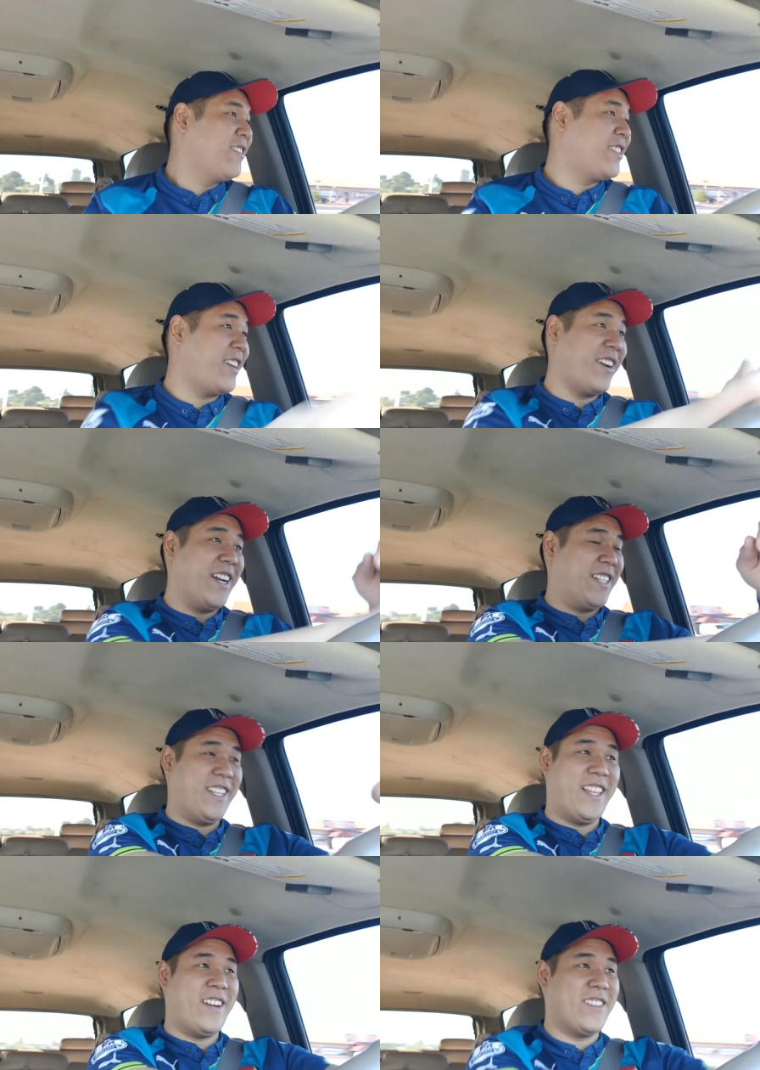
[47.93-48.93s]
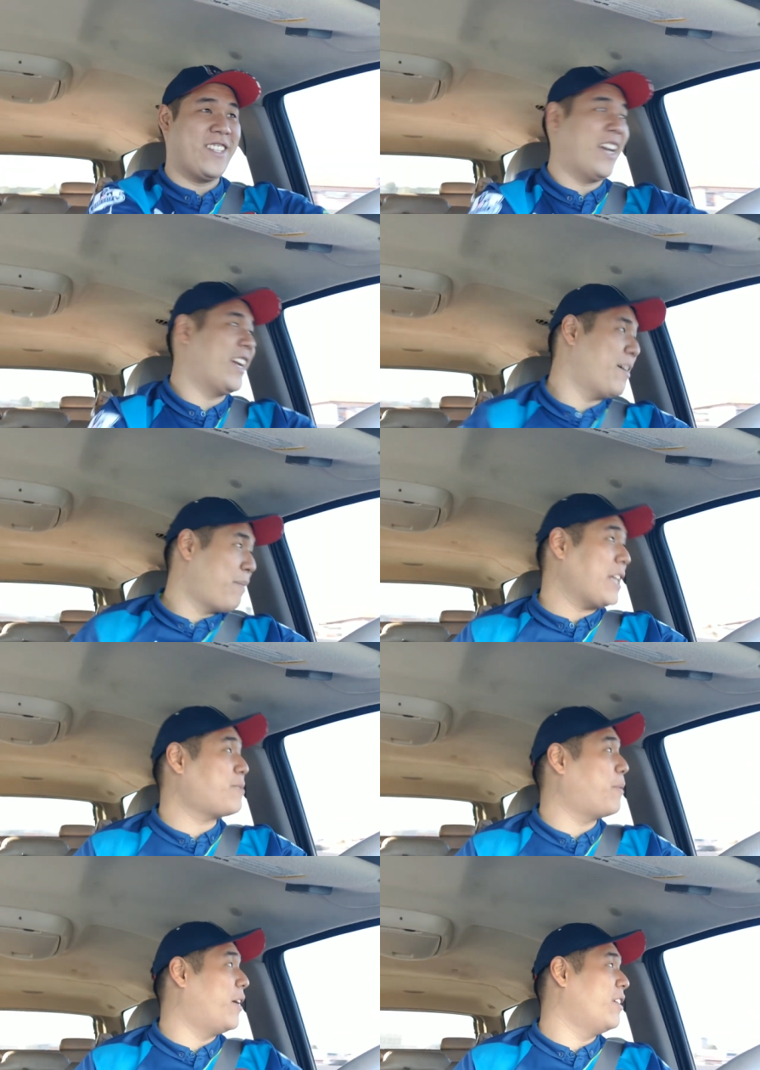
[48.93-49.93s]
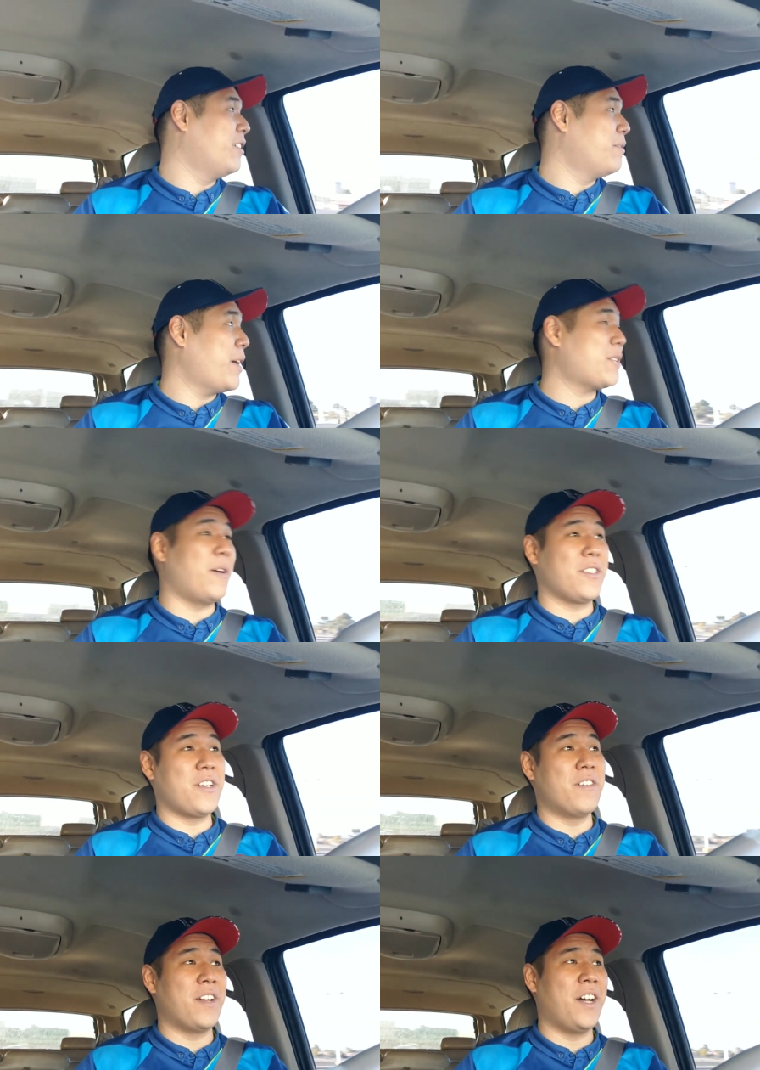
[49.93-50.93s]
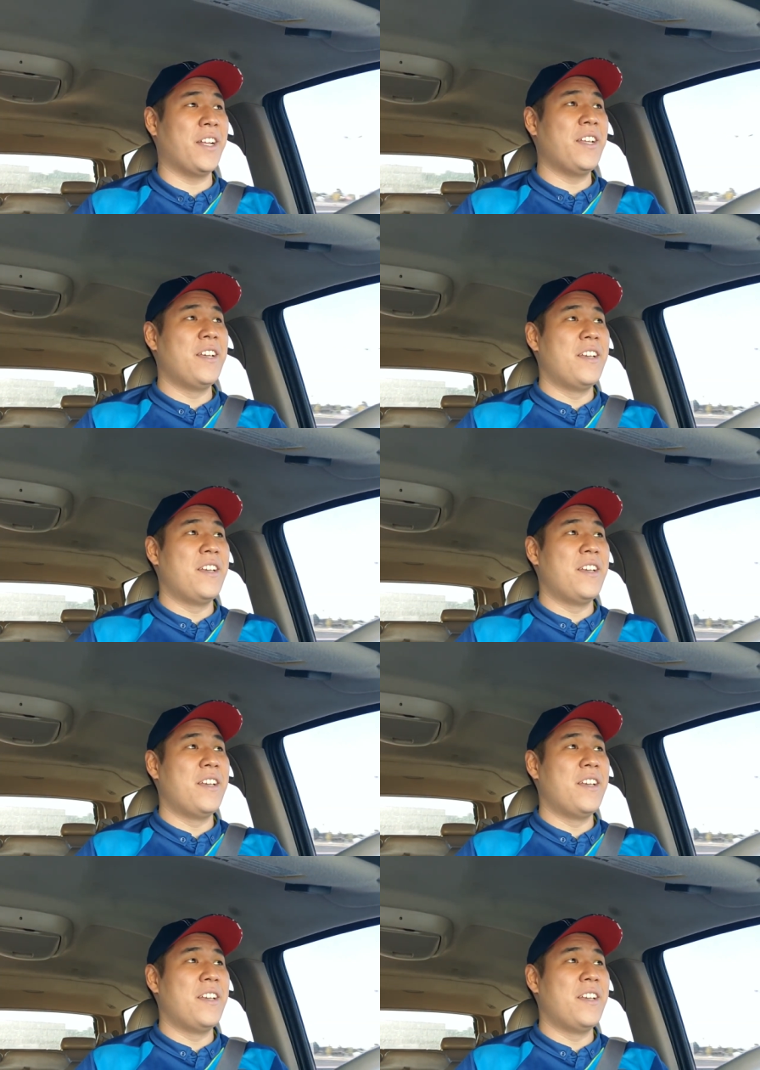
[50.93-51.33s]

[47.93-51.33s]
Seriously, there is not. Baseball's going on,